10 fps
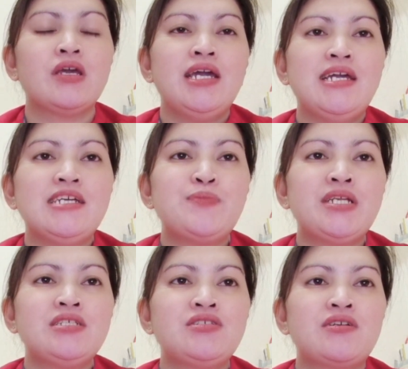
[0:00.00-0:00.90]
It's
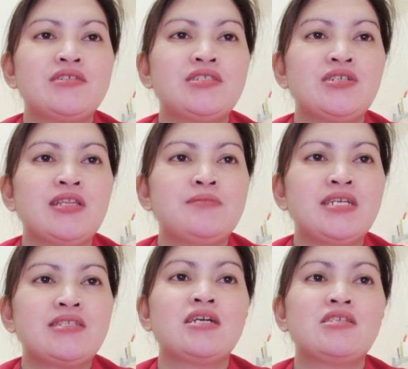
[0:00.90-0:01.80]
mandatory to
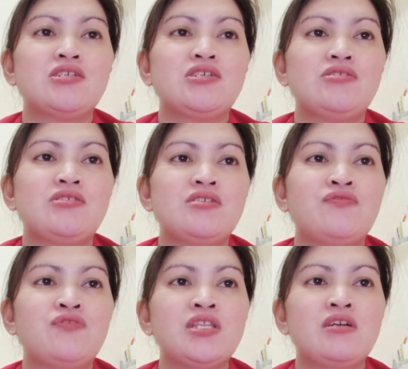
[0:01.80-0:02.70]
eliminate security
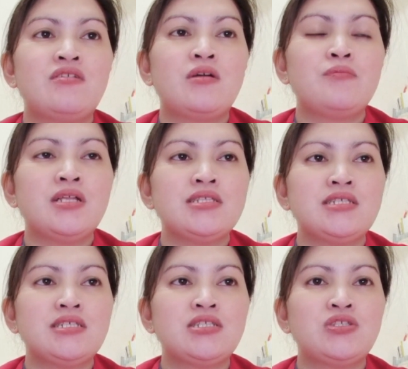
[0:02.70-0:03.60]

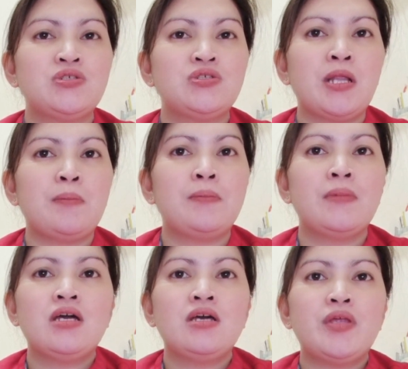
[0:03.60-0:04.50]
vulnerabilities to help
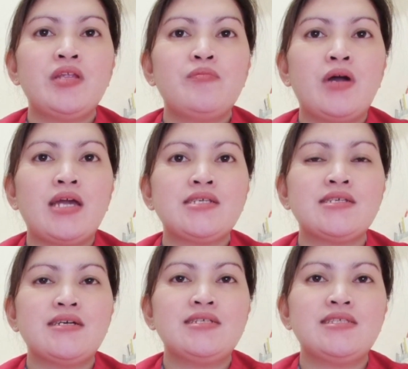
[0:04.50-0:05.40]

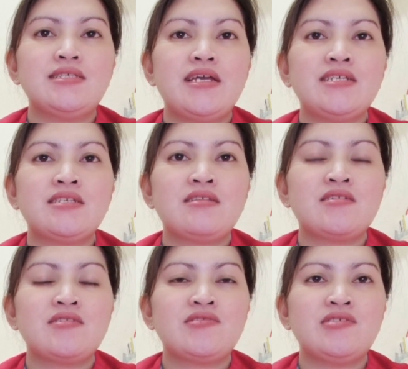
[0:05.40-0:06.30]
minimize data
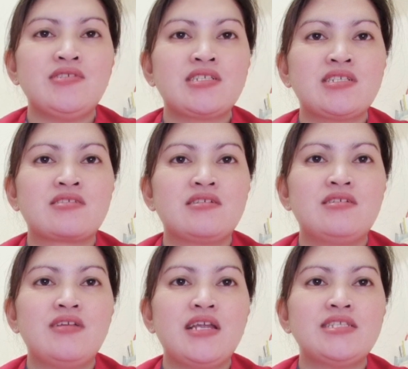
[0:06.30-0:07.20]
integrity risk
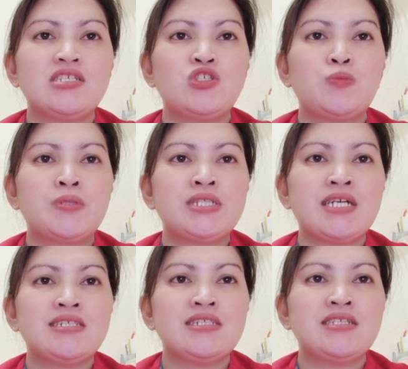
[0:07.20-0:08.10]
related to
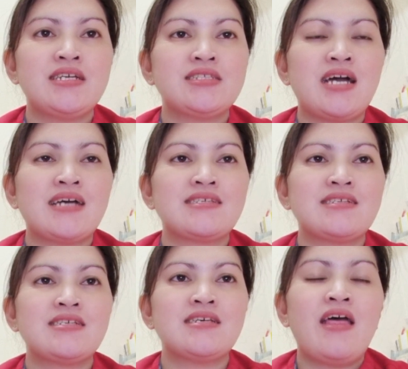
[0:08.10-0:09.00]
protecting data
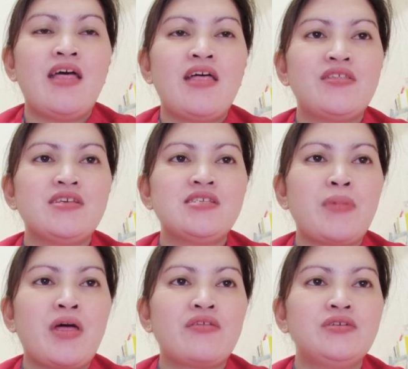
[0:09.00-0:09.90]
assets. This
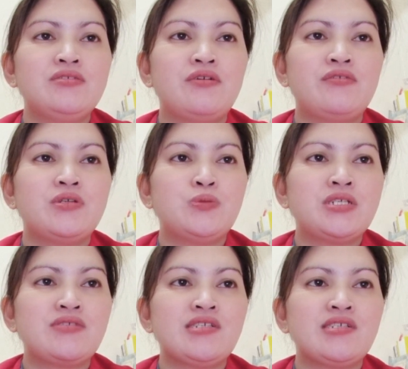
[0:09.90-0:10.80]
method of
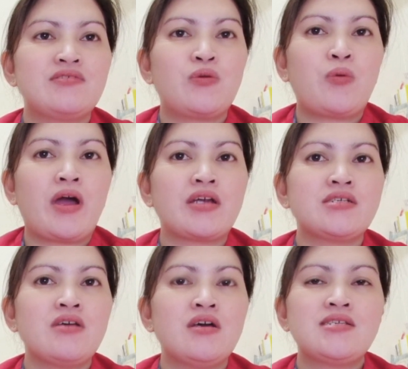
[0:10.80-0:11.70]
reducing risk
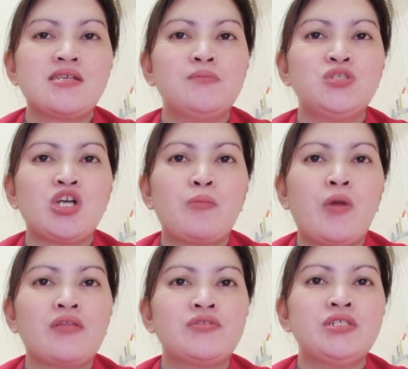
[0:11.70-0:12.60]
requires subject
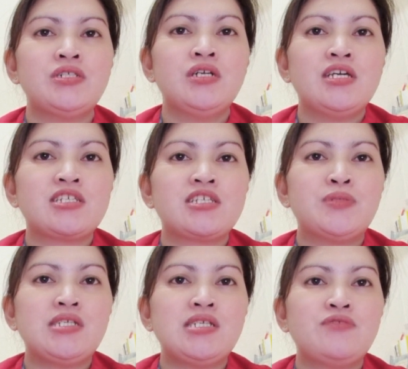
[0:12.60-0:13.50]
matter
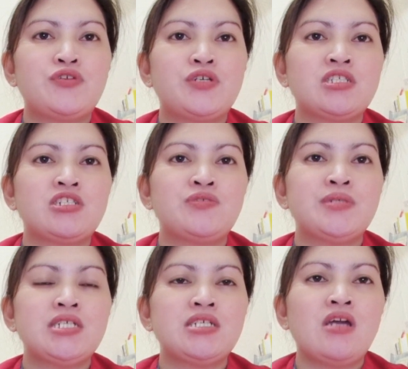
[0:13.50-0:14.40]
expertise for
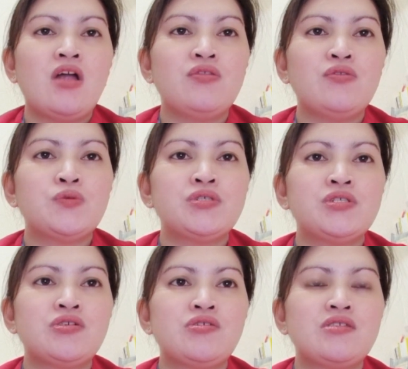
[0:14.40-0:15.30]
determining known
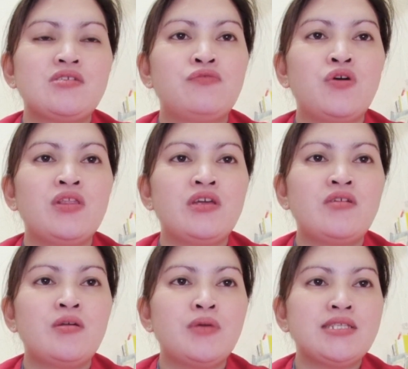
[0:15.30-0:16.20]
security
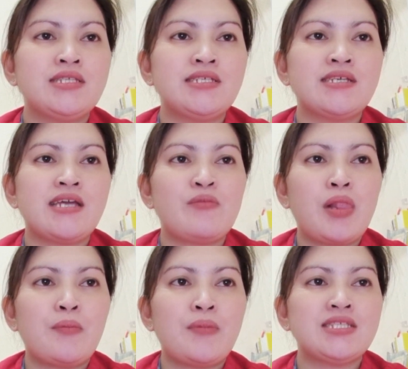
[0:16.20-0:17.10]
vulnerabilities and
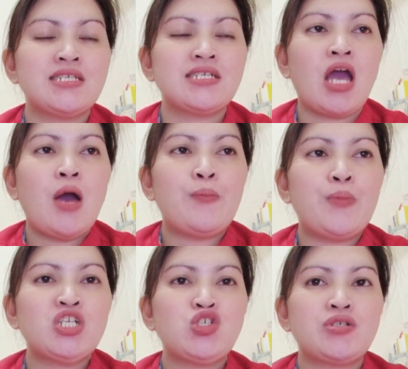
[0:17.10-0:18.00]
implementing
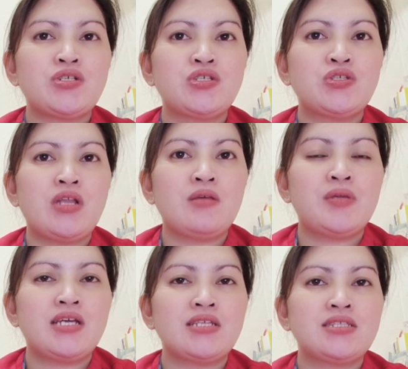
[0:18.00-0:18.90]
measures to
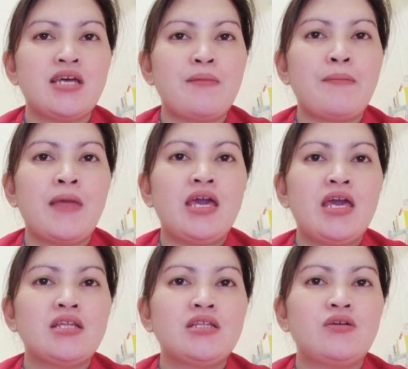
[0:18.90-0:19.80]
eliminate them.
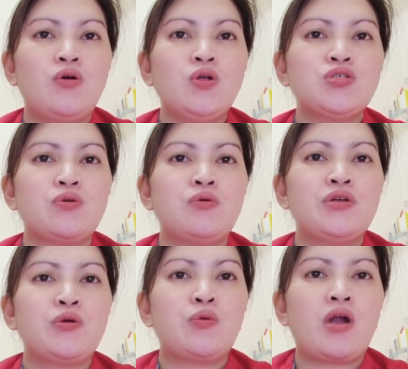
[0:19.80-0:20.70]
It also
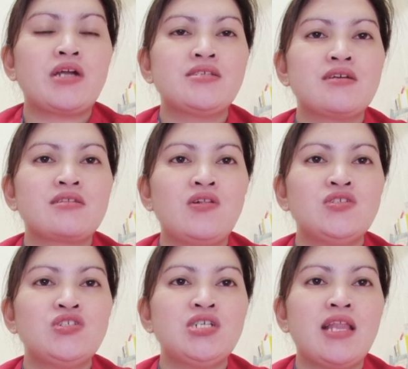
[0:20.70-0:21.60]
requires
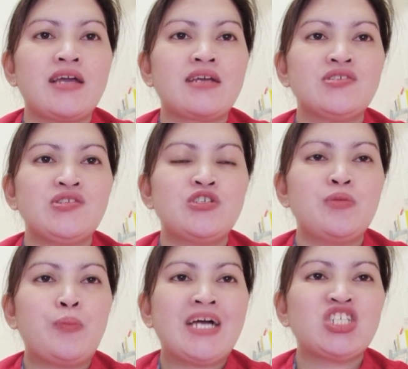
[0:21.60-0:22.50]
technology like
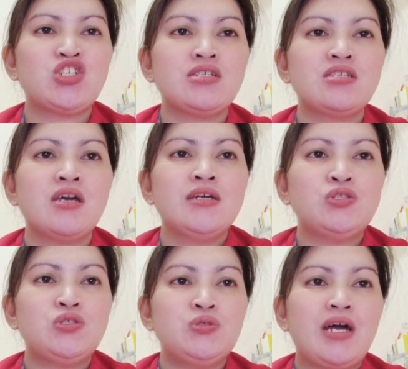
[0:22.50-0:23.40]
security patches
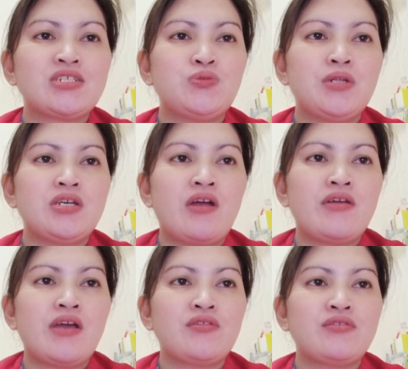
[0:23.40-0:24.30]
to actually
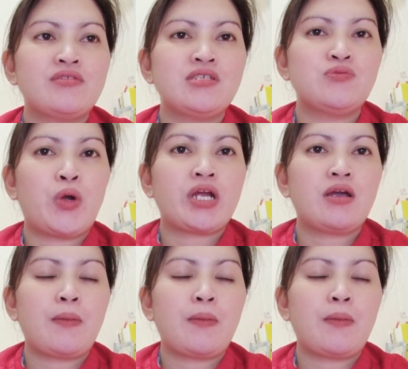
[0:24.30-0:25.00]
carry out this work.